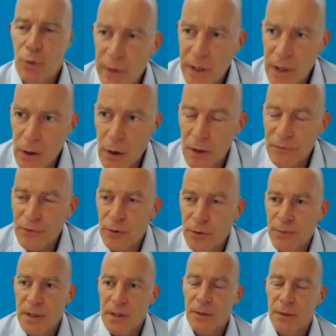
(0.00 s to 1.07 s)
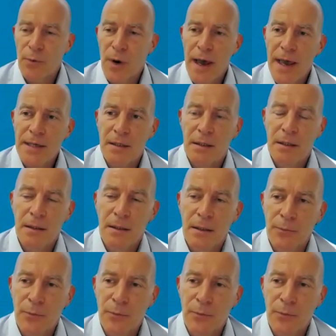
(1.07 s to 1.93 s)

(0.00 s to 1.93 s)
do we learn from this, and why is it